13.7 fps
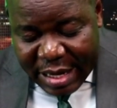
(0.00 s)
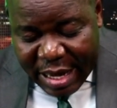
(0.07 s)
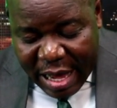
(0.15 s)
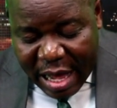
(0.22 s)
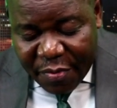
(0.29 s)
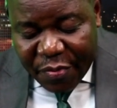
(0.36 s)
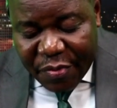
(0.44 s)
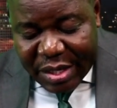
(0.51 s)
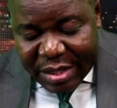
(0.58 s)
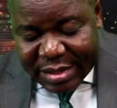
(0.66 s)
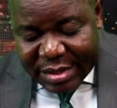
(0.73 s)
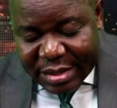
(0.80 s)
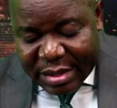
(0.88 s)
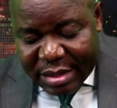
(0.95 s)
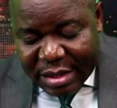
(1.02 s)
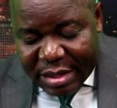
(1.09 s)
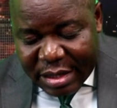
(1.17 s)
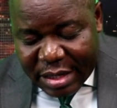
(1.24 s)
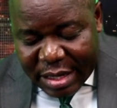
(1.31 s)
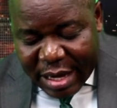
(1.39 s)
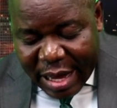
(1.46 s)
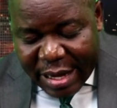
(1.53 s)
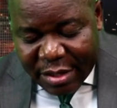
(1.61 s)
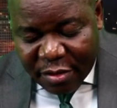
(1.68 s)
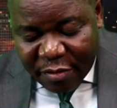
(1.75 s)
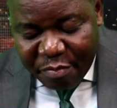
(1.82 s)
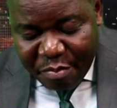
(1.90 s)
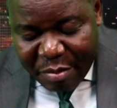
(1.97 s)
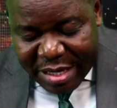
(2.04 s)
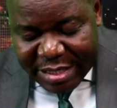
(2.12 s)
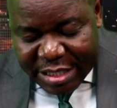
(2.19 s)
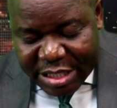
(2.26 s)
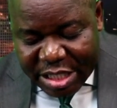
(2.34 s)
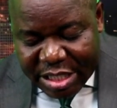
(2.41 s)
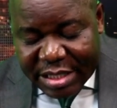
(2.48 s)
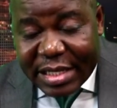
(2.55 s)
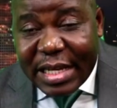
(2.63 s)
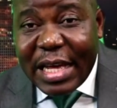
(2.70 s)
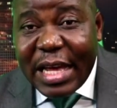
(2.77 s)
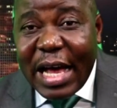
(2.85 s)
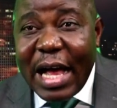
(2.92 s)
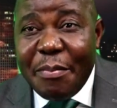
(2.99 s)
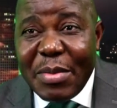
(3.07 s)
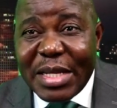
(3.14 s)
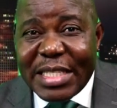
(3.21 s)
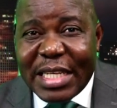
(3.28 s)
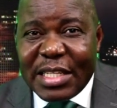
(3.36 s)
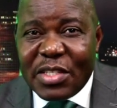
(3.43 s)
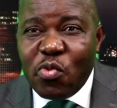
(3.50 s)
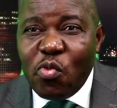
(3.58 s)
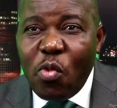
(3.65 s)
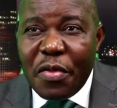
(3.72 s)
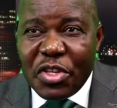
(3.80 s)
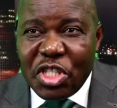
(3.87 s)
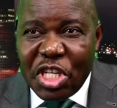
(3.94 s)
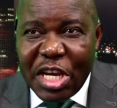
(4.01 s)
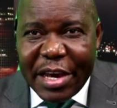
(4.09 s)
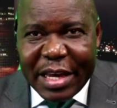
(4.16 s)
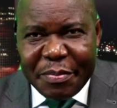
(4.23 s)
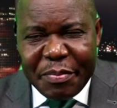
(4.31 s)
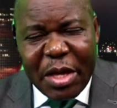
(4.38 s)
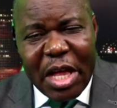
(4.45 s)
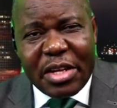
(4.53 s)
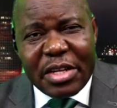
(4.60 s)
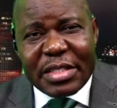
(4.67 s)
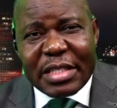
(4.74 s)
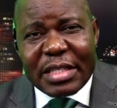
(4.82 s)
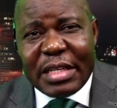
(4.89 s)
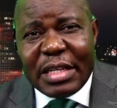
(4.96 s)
and these kinds of messages are messages worth sharing because,